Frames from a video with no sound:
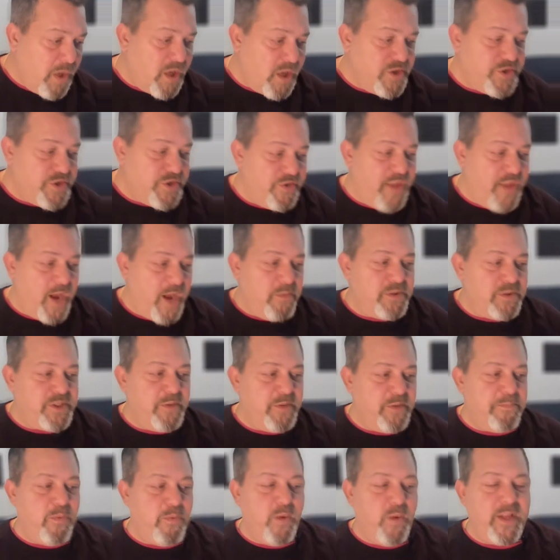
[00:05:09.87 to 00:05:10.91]
So was their
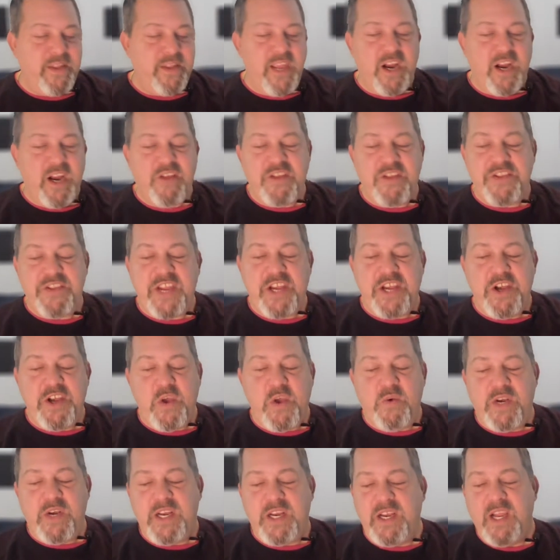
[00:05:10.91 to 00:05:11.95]
point there. Then they
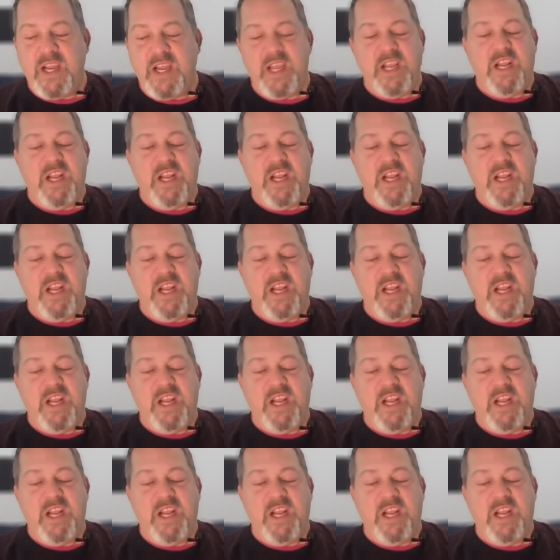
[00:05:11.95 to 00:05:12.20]
noted